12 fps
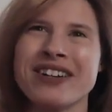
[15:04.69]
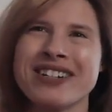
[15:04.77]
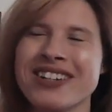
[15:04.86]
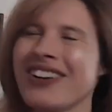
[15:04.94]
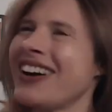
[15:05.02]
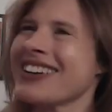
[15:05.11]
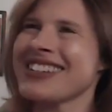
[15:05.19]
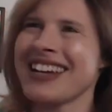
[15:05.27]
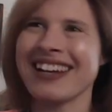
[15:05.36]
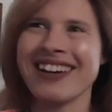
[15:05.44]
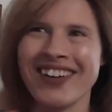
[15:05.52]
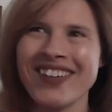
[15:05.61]
And you can tell Hak's
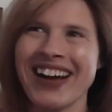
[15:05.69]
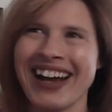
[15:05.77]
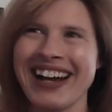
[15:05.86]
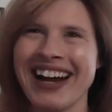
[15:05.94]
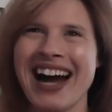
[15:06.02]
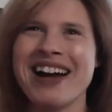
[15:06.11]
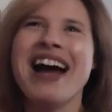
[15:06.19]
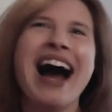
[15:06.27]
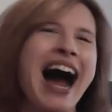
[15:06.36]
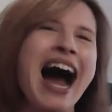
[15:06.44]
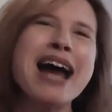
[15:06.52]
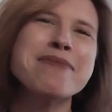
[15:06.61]
like, okay, I,
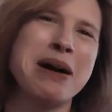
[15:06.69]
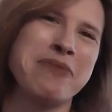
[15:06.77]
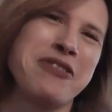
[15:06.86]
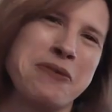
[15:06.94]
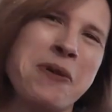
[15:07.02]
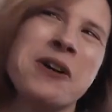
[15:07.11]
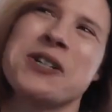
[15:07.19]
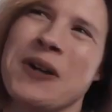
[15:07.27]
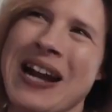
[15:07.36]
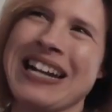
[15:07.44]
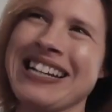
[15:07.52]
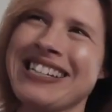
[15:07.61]
I'm up for more
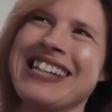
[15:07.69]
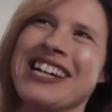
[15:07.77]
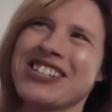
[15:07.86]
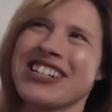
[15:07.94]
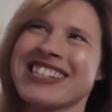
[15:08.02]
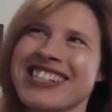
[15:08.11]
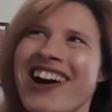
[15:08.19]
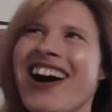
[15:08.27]
training sessions.